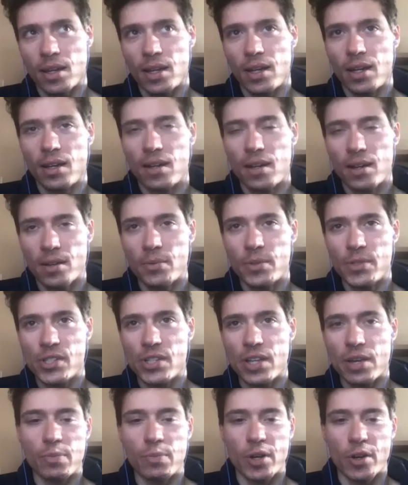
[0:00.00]
I would
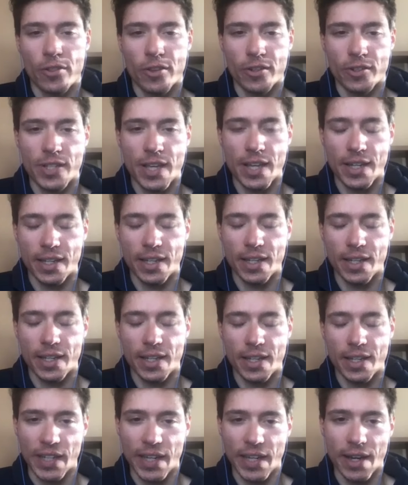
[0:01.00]
say both are taken
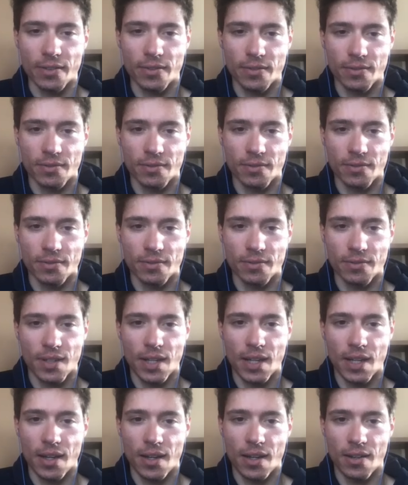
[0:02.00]
into account,
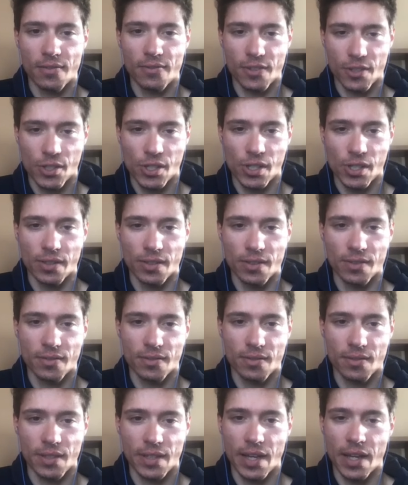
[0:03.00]
for sure.
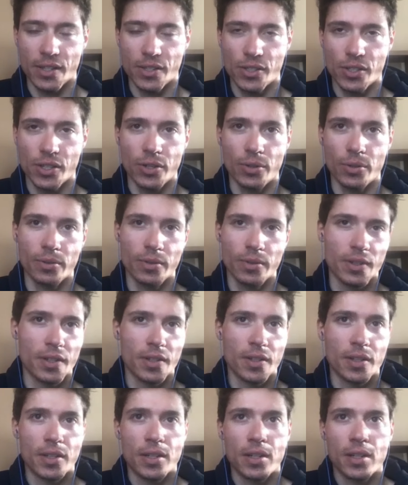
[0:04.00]
Yeah. So
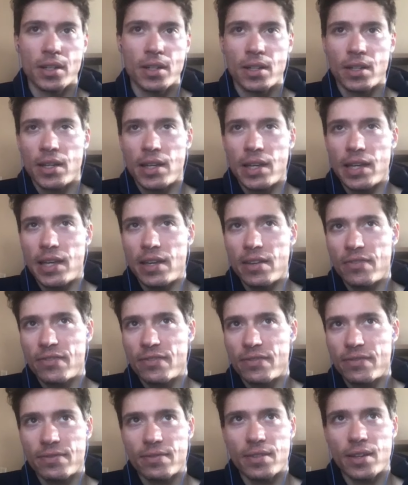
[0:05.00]

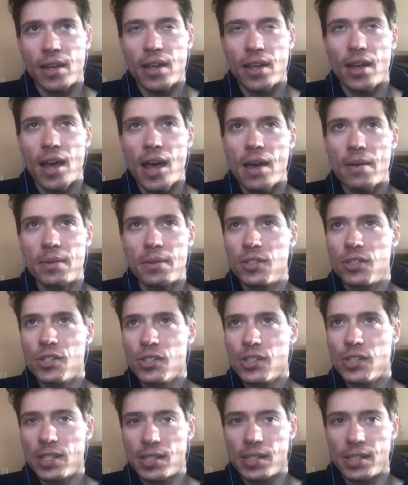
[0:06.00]
if I mean,
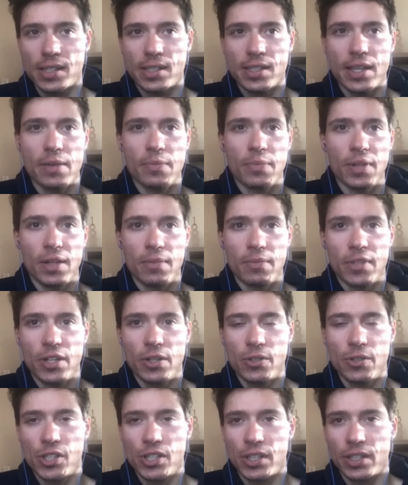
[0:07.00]
just as an example, I'm
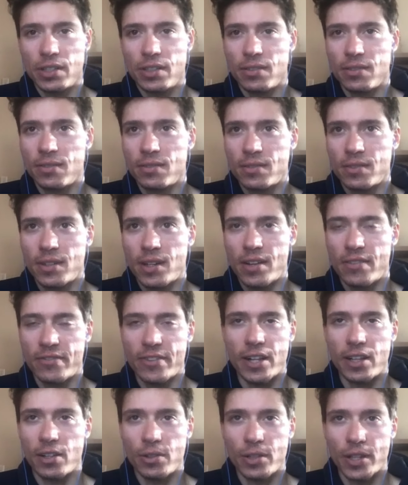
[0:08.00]
coaching a
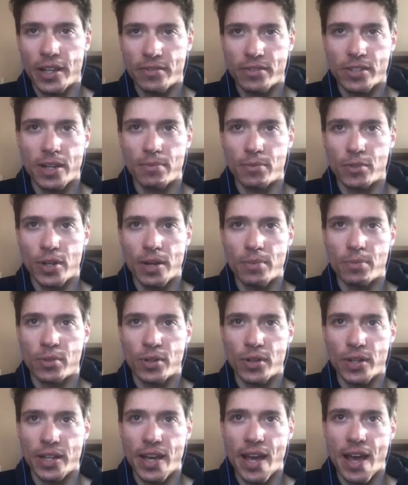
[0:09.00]
fellow lifetime Grand
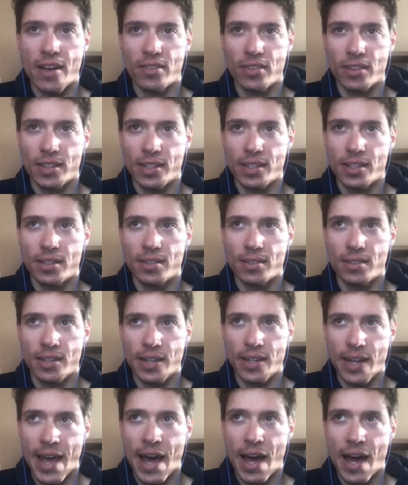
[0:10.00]
Prix athlete
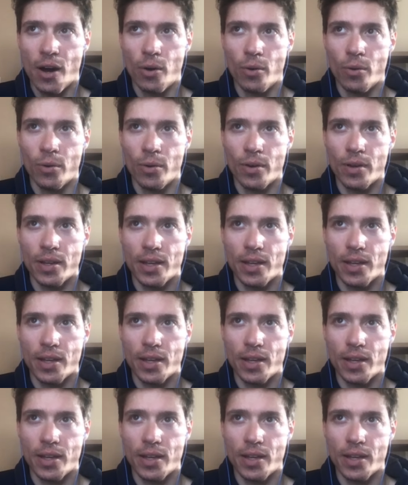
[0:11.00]
now,